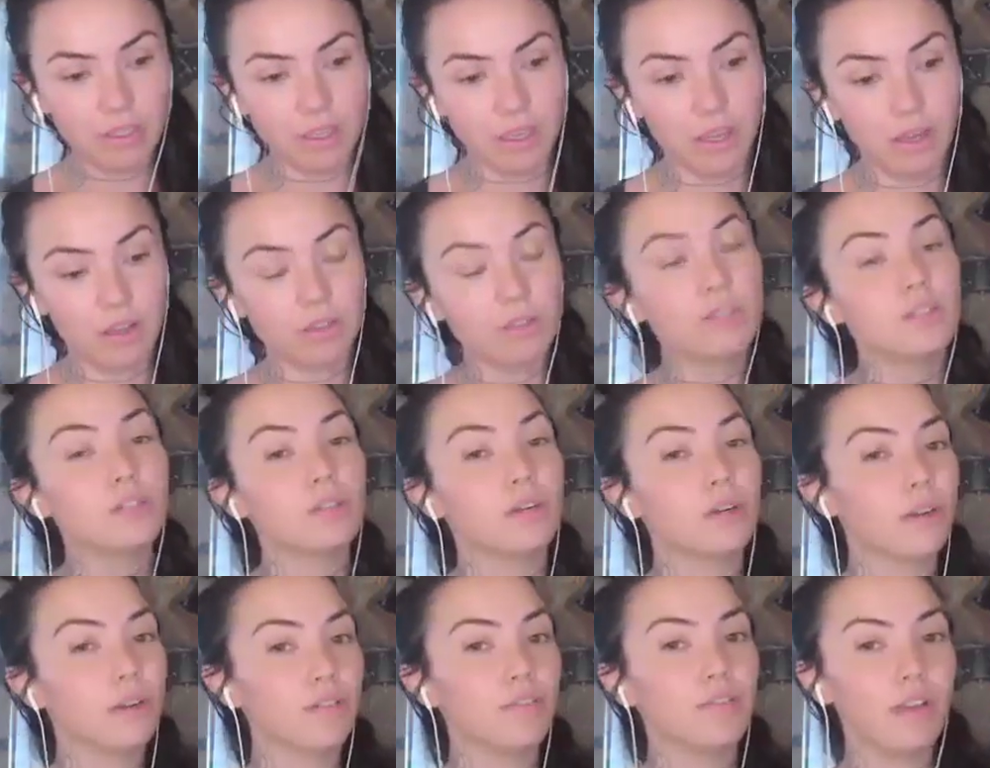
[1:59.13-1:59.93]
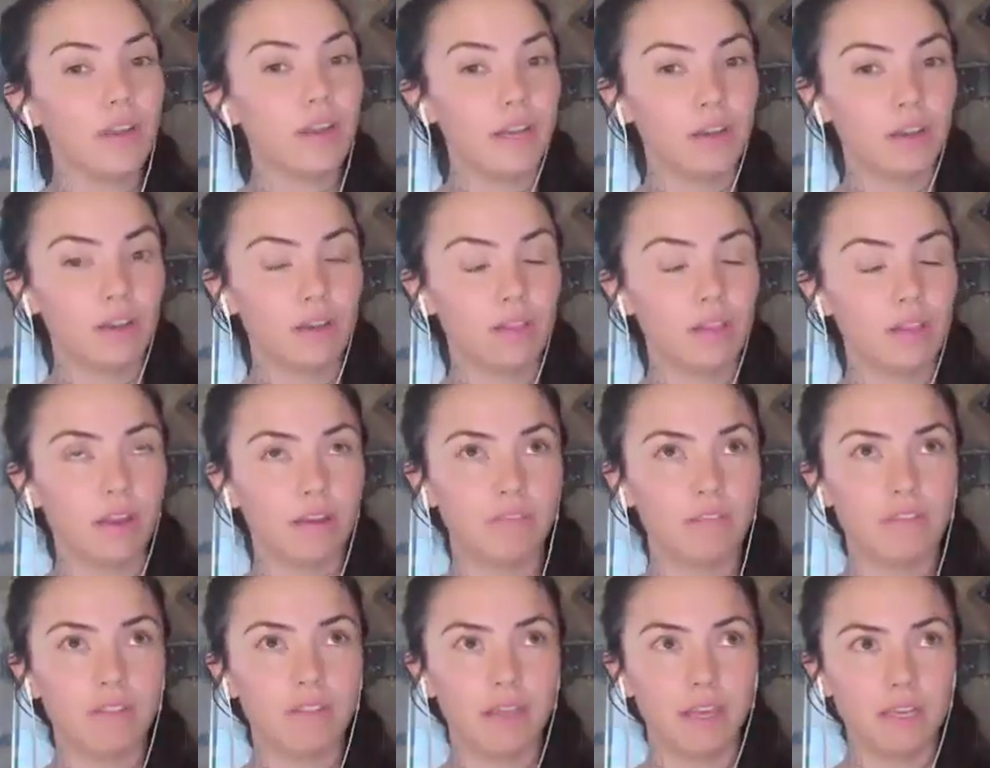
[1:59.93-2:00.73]
I got certified in a lot
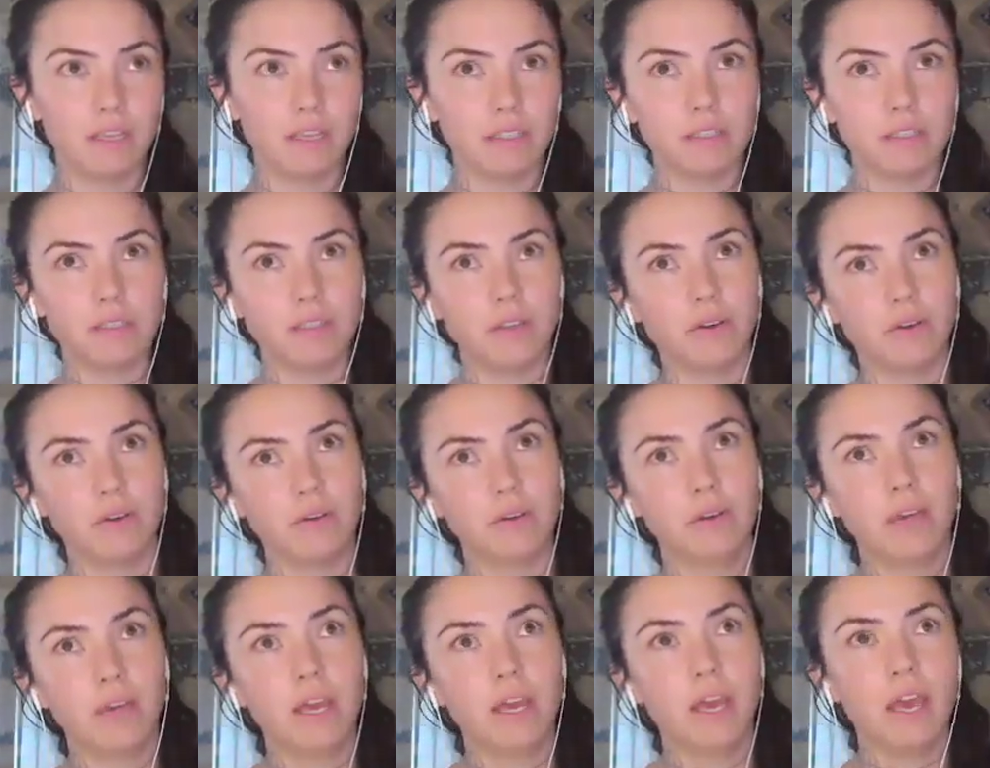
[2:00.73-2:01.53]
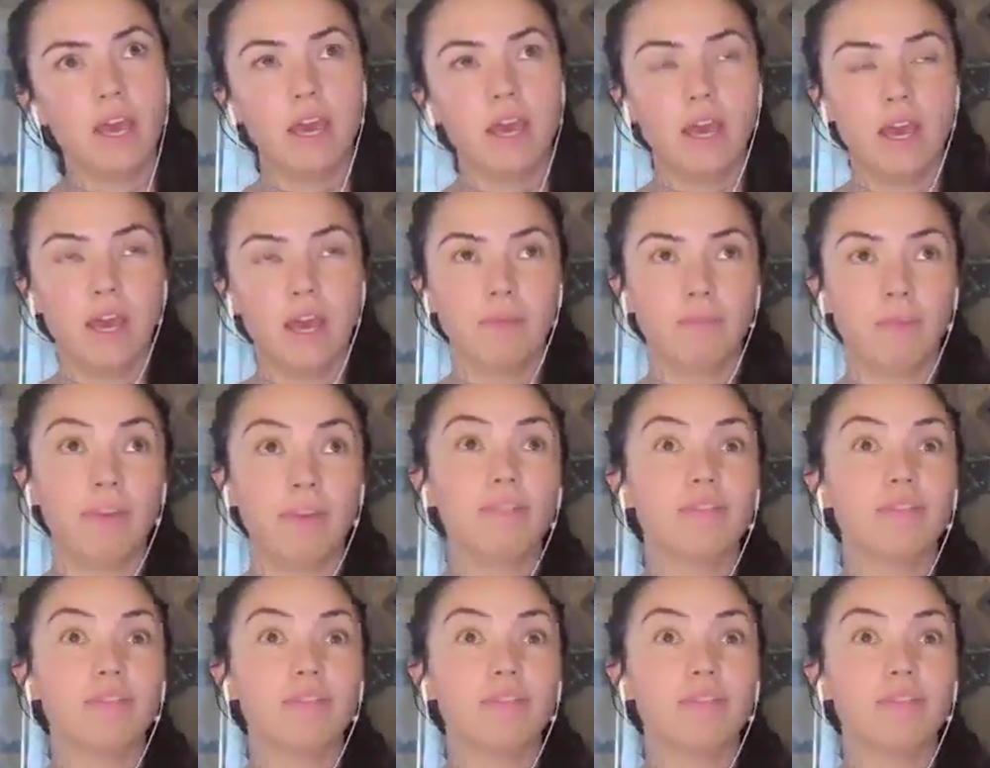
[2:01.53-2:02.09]
of things. So my